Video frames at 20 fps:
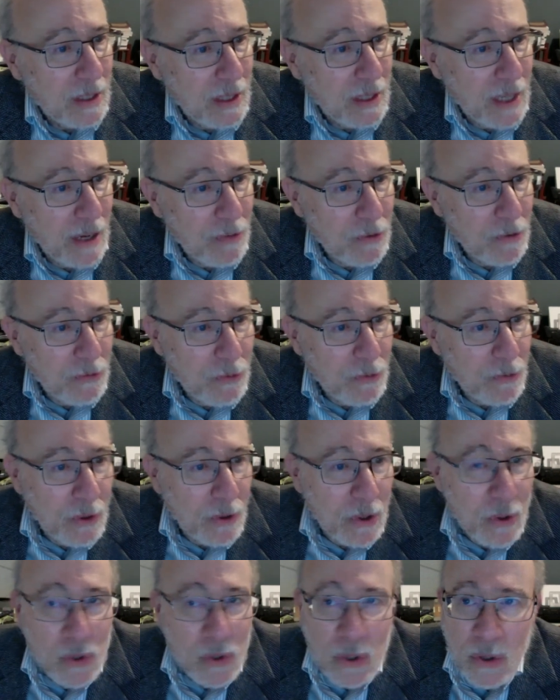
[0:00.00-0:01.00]
After four
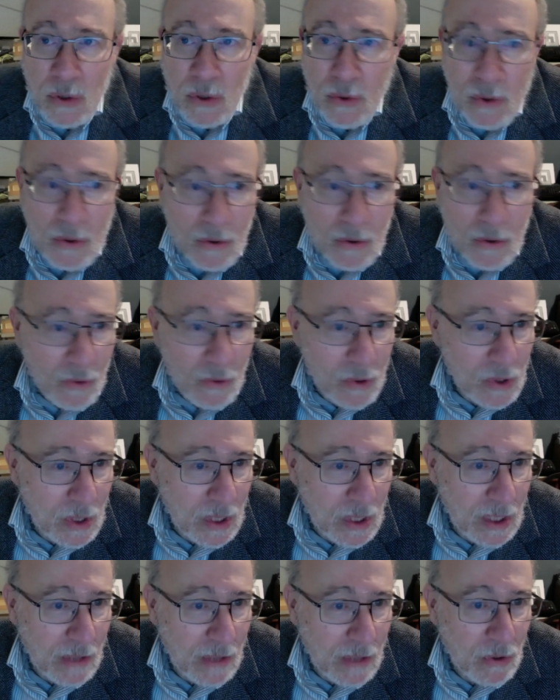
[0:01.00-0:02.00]
years at Duke
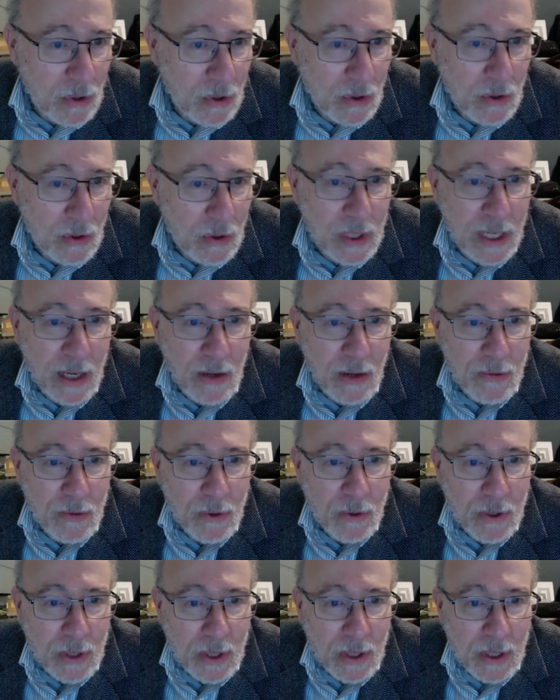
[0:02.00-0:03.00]
University, he returned to
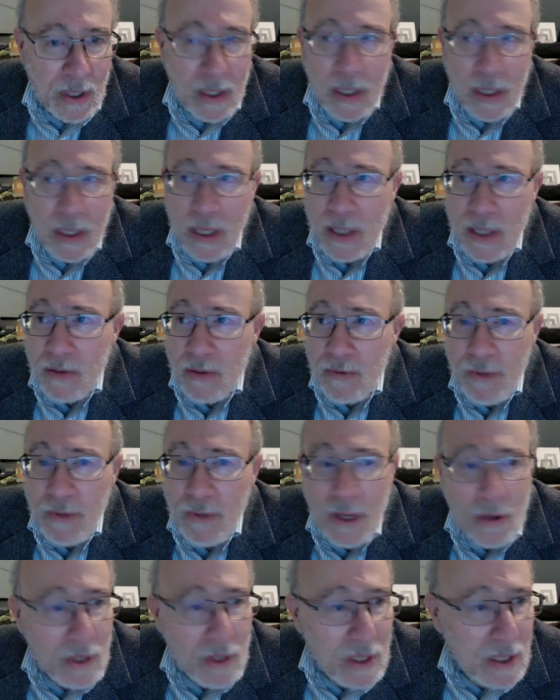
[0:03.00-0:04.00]
California as the
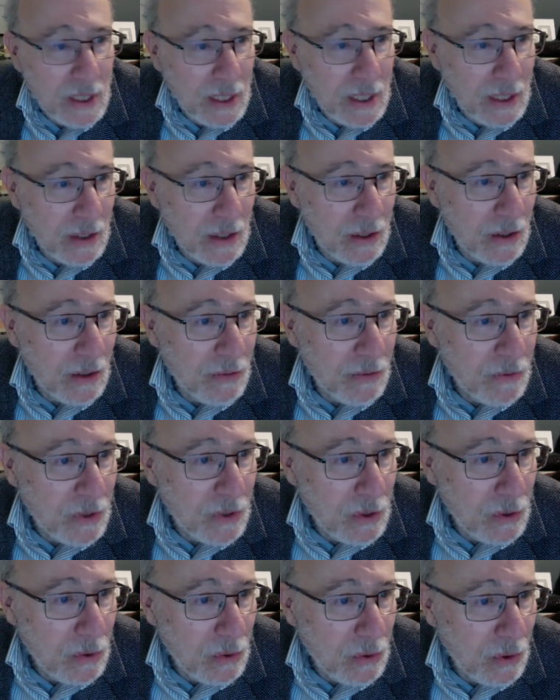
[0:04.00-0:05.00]
founding dean of the
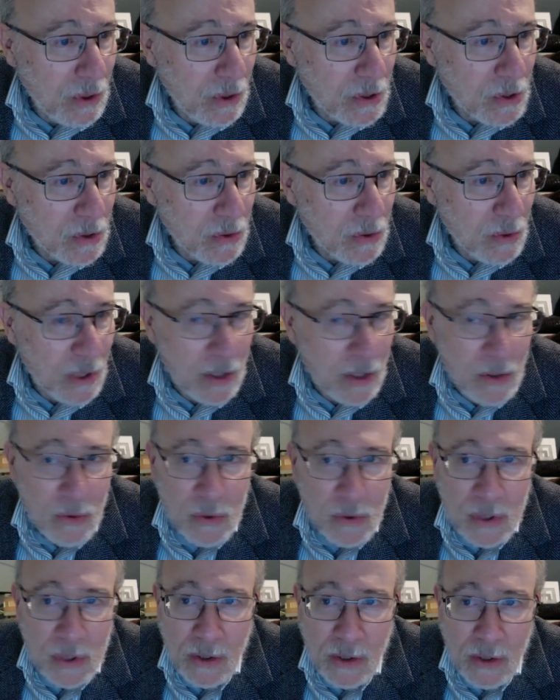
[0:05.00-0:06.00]
new law school at
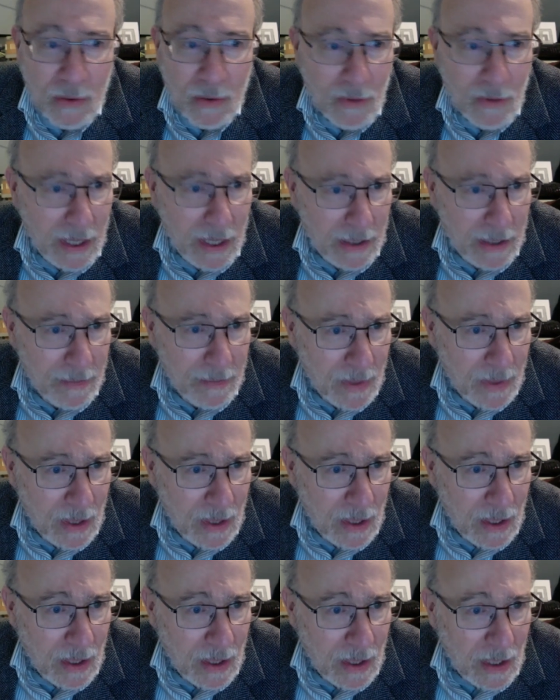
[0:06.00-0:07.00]
UC Irvine.
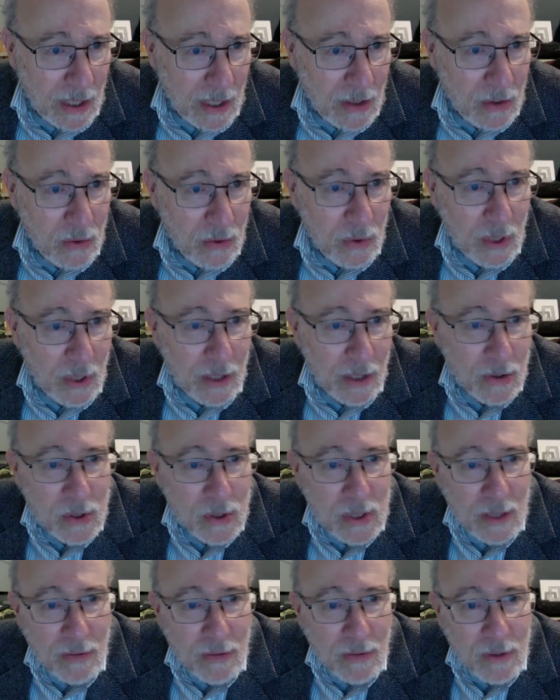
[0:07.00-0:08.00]
And in
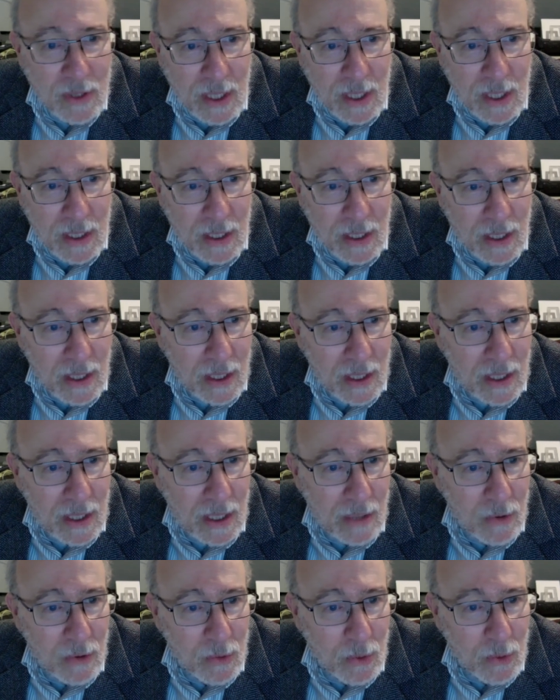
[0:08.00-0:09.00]
2017,
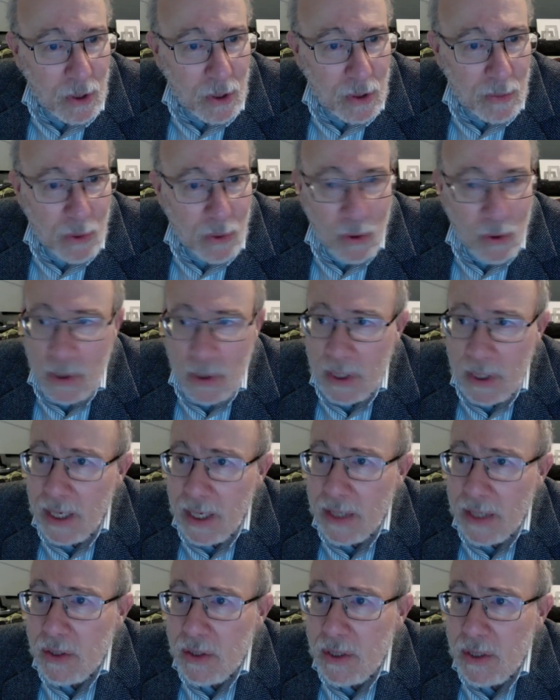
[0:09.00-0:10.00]
he was brought to Berkeley
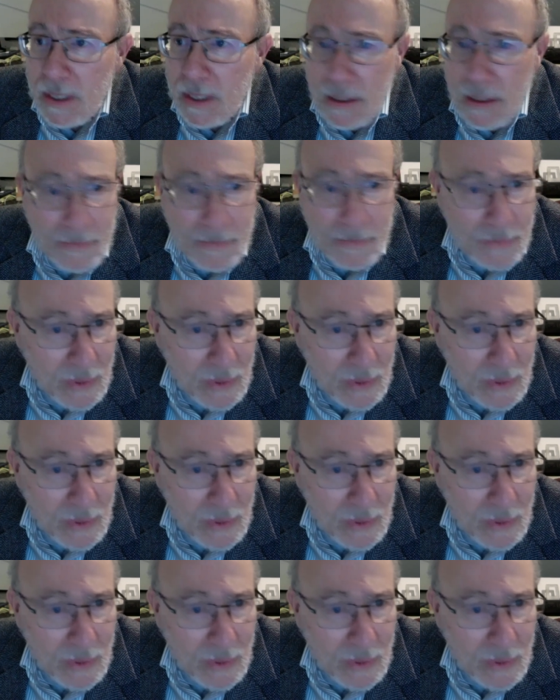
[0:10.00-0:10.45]
as dean.